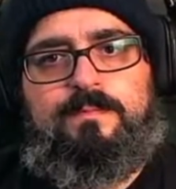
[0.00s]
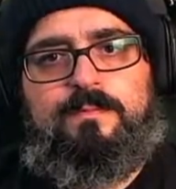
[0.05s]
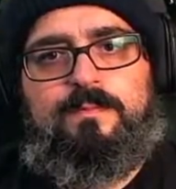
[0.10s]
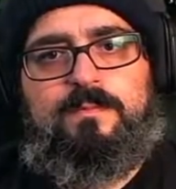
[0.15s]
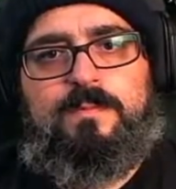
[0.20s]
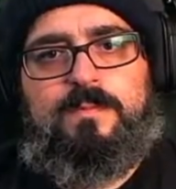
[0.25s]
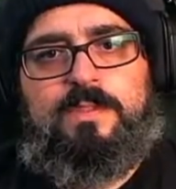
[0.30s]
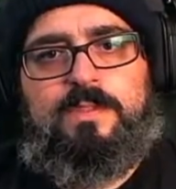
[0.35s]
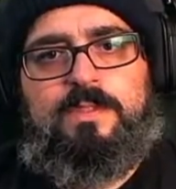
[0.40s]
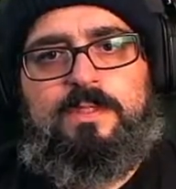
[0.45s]

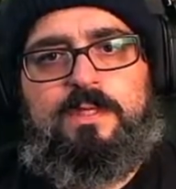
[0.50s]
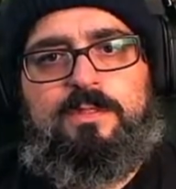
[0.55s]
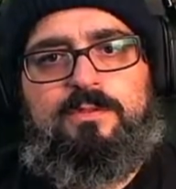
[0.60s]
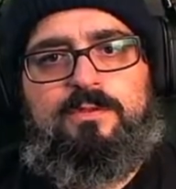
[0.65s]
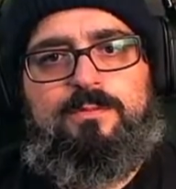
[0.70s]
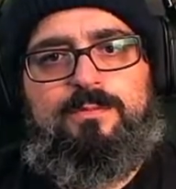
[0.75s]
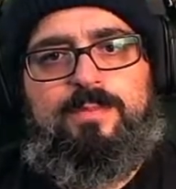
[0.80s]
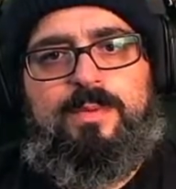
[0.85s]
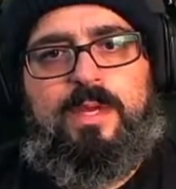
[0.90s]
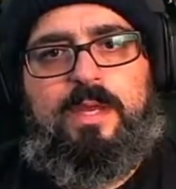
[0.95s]
It's not
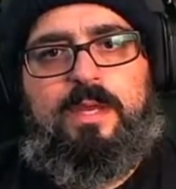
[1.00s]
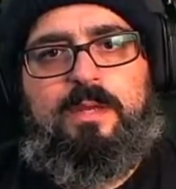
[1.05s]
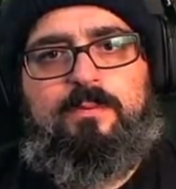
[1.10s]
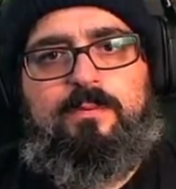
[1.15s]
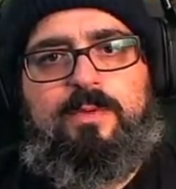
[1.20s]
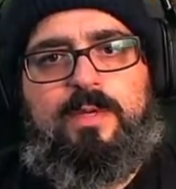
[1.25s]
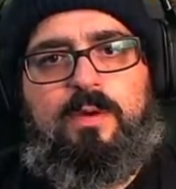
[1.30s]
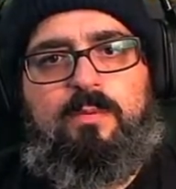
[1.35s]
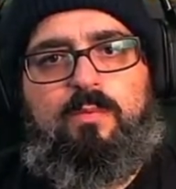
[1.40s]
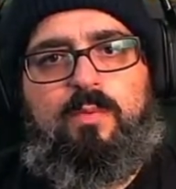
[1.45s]
too bad. We
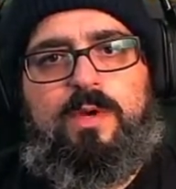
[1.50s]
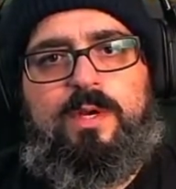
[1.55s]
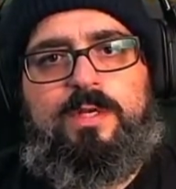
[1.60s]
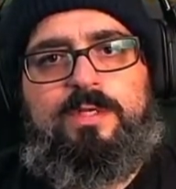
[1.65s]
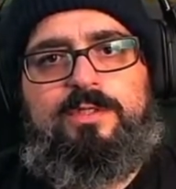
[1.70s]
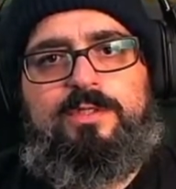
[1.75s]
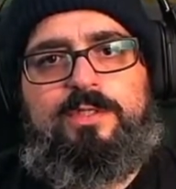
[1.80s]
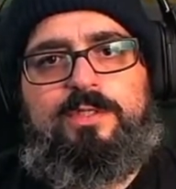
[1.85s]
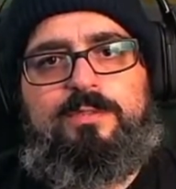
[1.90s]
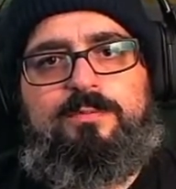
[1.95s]
got one
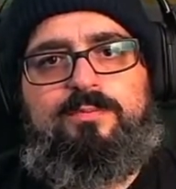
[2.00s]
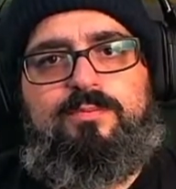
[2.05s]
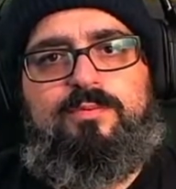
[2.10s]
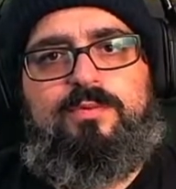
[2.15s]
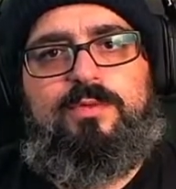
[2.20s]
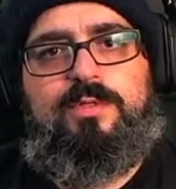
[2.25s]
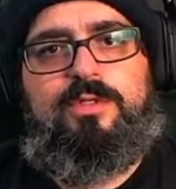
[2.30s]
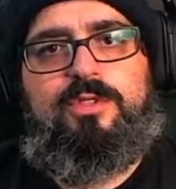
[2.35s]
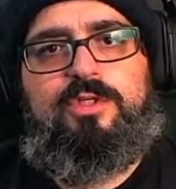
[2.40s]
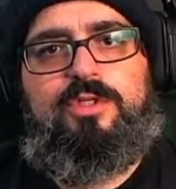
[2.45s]
edge that's
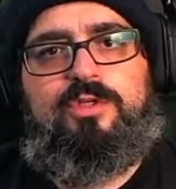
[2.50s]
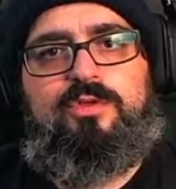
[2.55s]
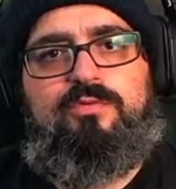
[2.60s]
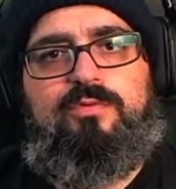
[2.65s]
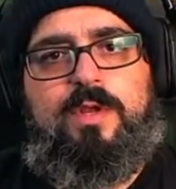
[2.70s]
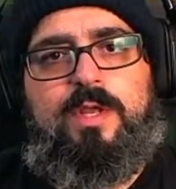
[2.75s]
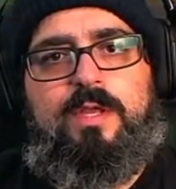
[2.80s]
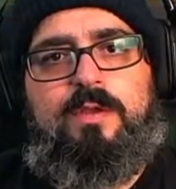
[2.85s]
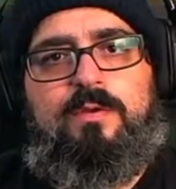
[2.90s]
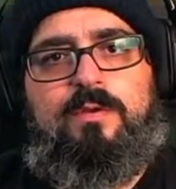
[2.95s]
pretty
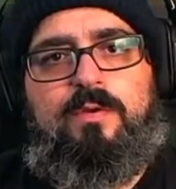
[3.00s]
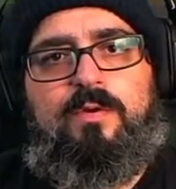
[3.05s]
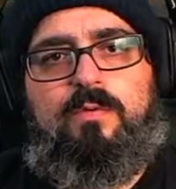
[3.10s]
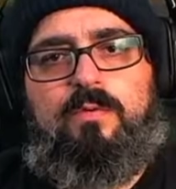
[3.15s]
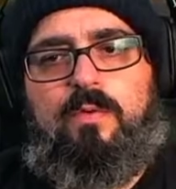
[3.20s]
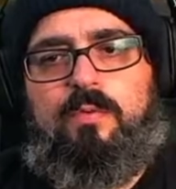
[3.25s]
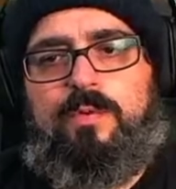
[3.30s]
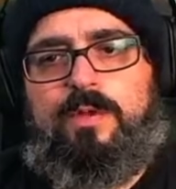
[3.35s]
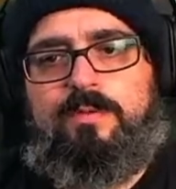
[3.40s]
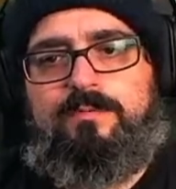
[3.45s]
straight. You know
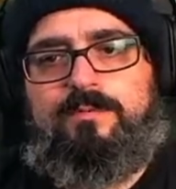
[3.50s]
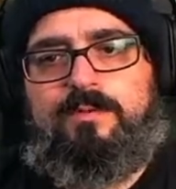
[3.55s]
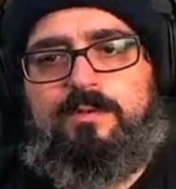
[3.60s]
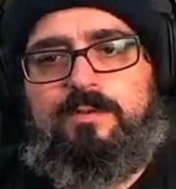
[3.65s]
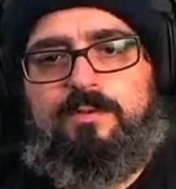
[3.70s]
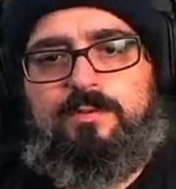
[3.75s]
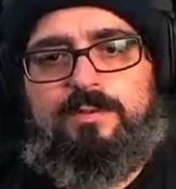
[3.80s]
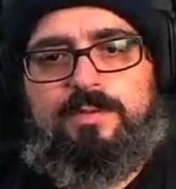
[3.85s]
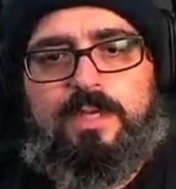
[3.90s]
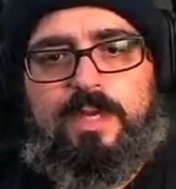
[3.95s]
what we have to
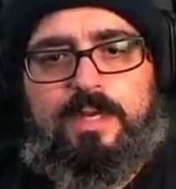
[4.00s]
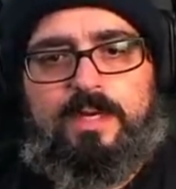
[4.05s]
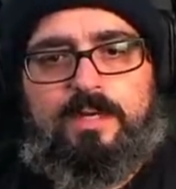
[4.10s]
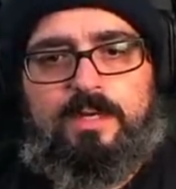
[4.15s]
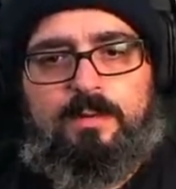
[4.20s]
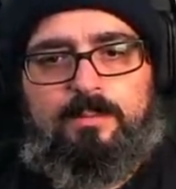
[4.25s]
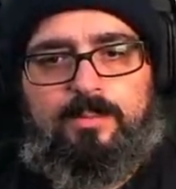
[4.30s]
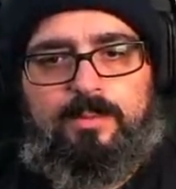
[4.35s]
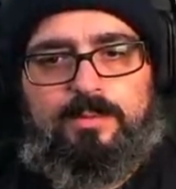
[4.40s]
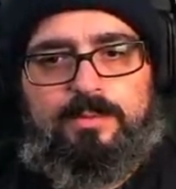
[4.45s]
do is add a
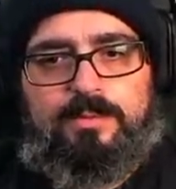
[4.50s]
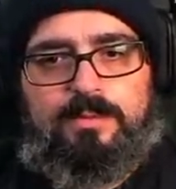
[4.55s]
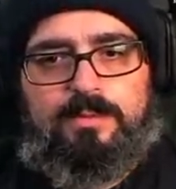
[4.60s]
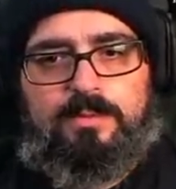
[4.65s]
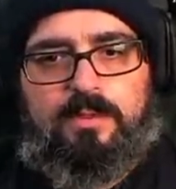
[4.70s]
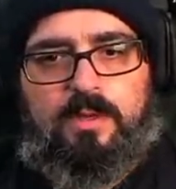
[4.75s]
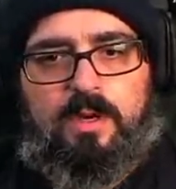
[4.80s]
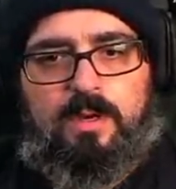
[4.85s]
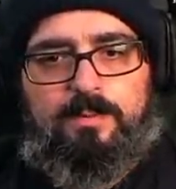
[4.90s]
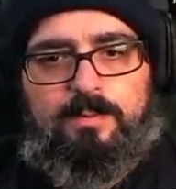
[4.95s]
couple at the
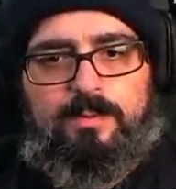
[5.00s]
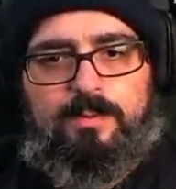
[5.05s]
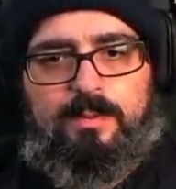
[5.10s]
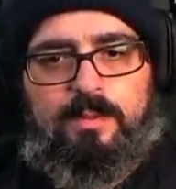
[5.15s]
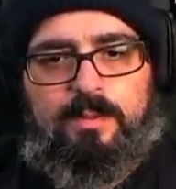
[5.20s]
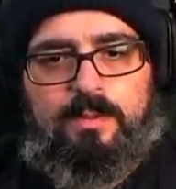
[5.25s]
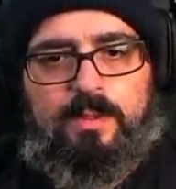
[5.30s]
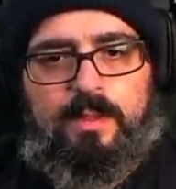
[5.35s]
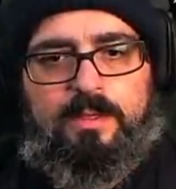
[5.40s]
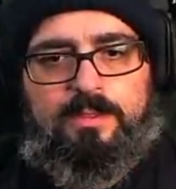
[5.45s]
top and
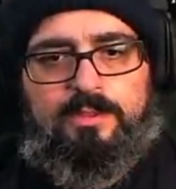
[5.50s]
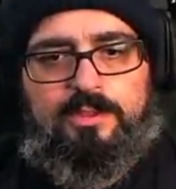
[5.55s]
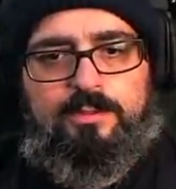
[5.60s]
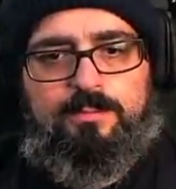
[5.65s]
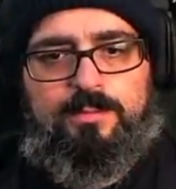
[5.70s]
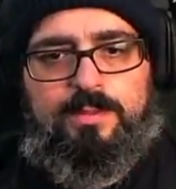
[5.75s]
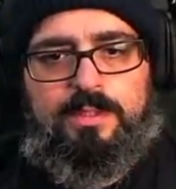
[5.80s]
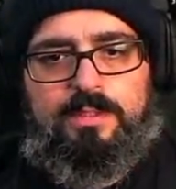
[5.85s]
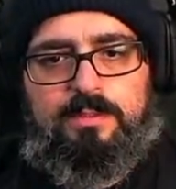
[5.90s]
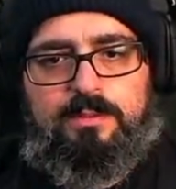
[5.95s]
then that
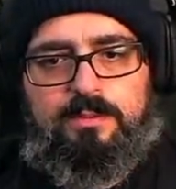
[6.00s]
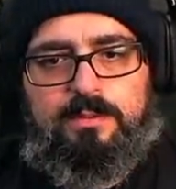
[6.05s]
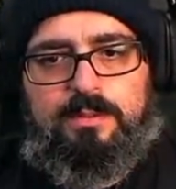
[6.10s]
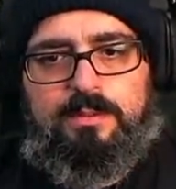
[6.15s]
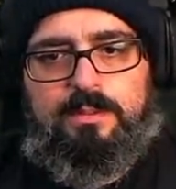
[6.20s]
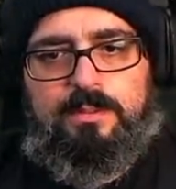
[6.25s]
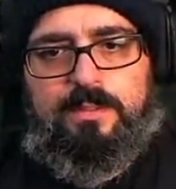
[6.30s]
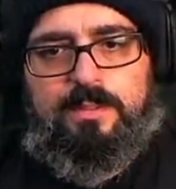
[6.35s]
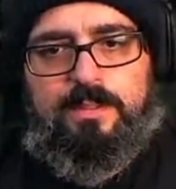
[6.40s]
should be good.